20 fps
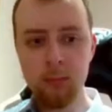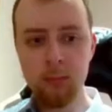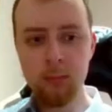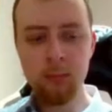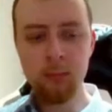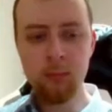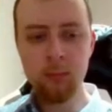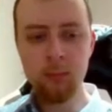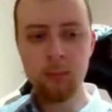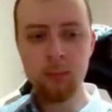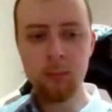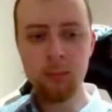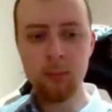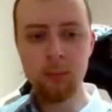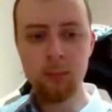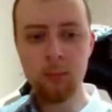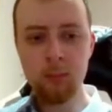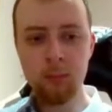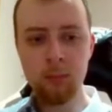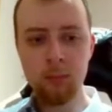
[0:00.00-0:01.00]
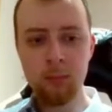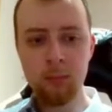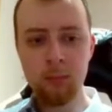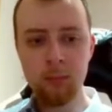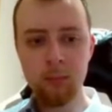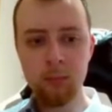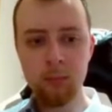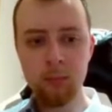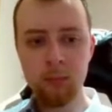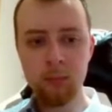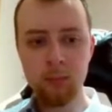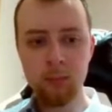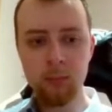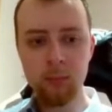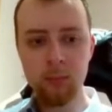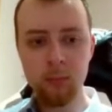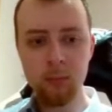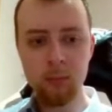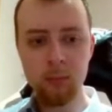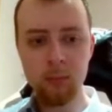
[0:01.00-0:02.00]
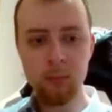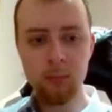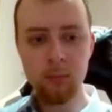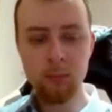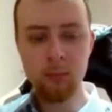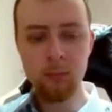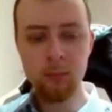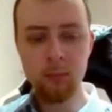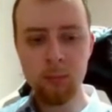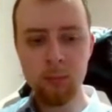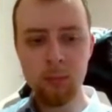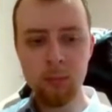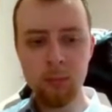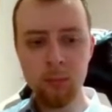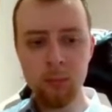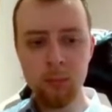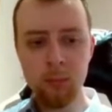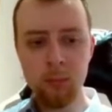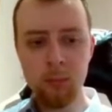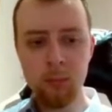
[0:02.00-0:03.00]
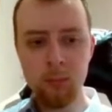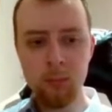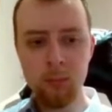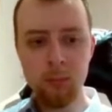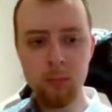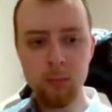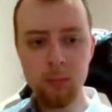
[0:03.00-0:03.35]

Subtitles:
The person shown says nothing.